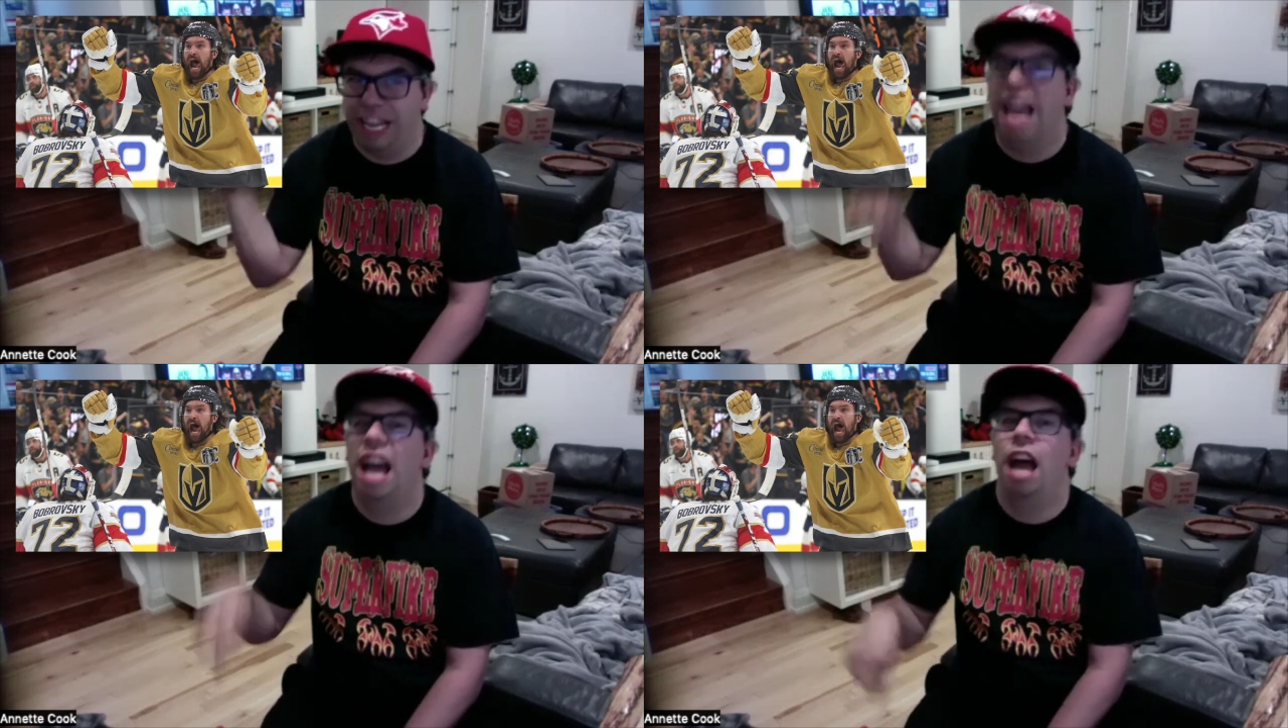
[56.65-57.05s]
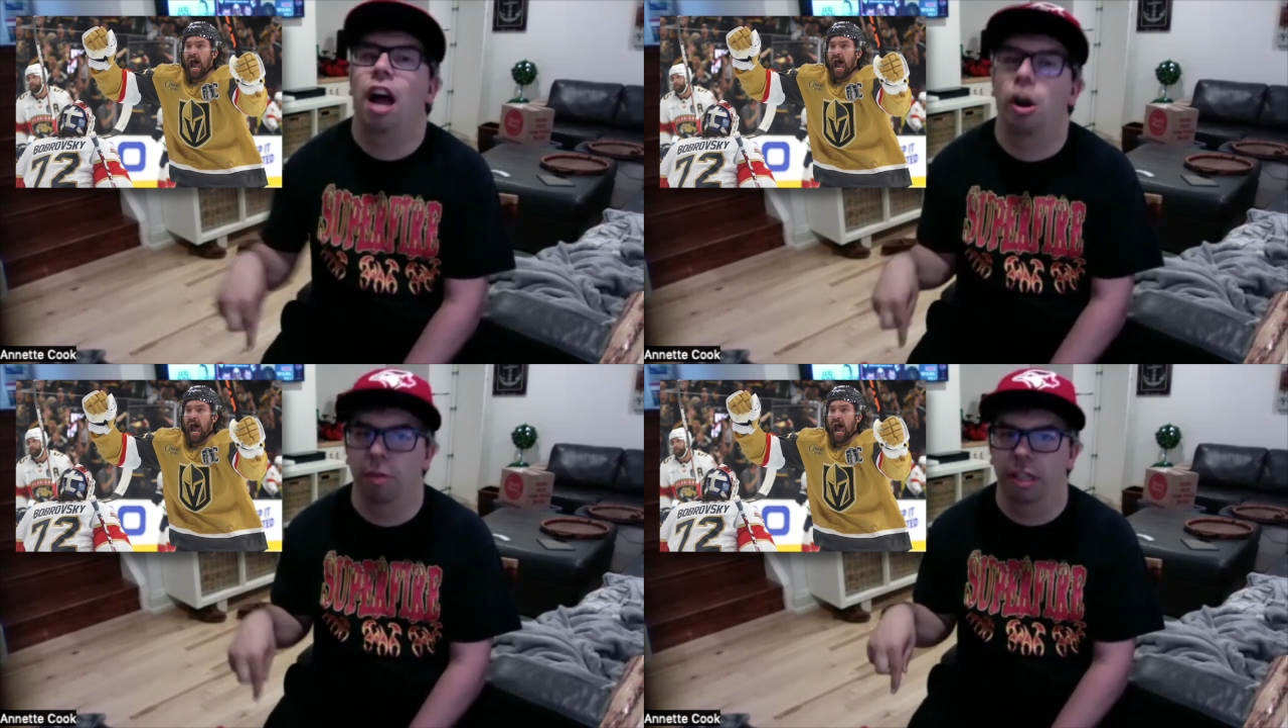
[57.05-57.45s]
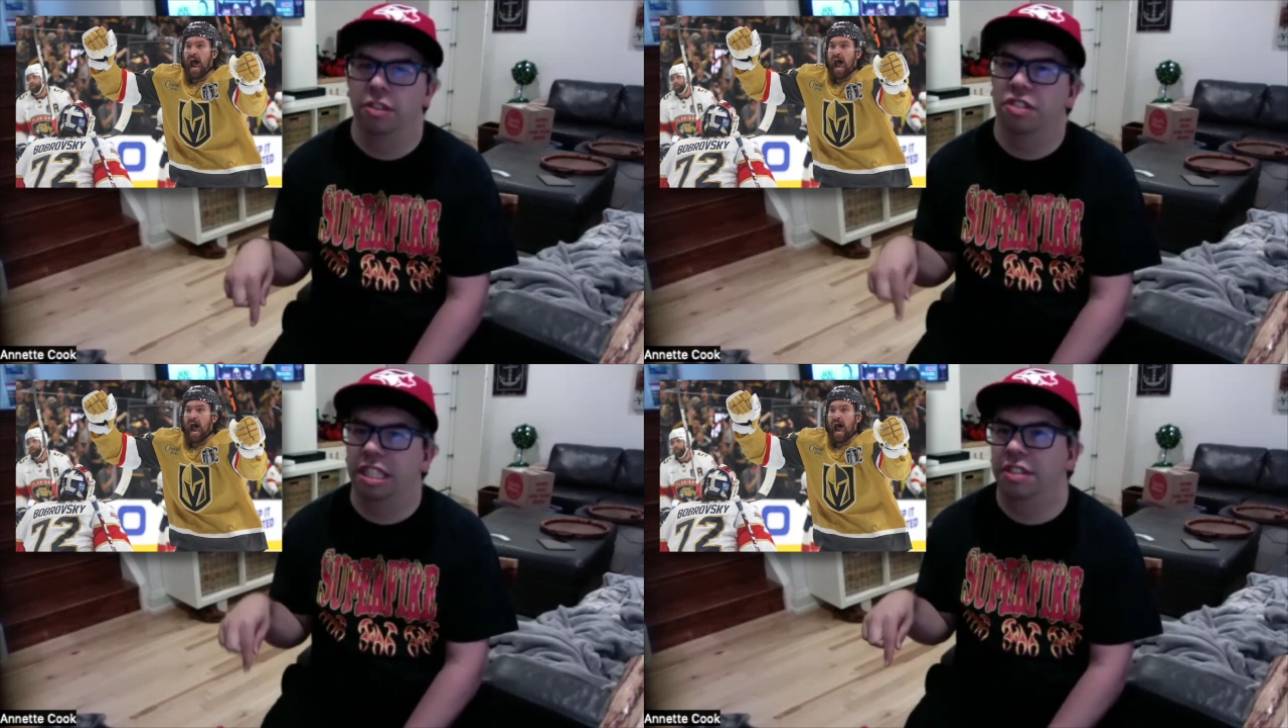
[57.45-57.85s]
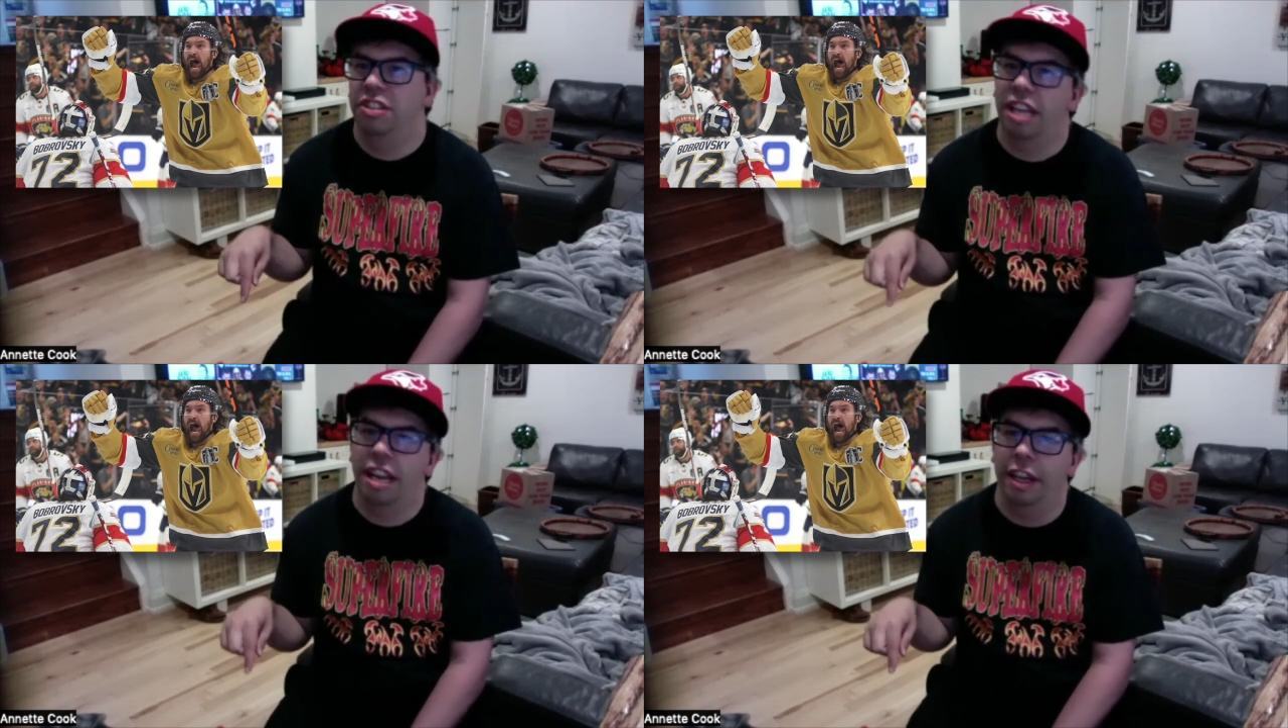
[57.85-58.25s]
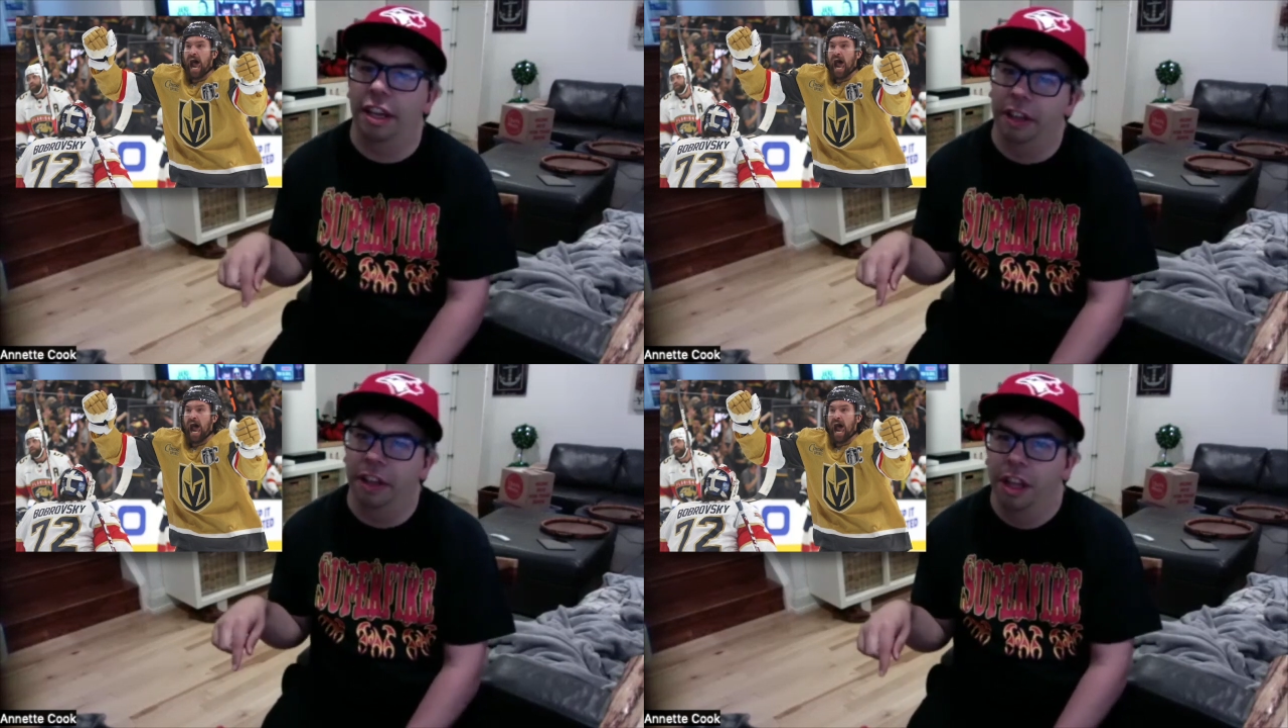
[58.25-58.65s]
down in Sin City.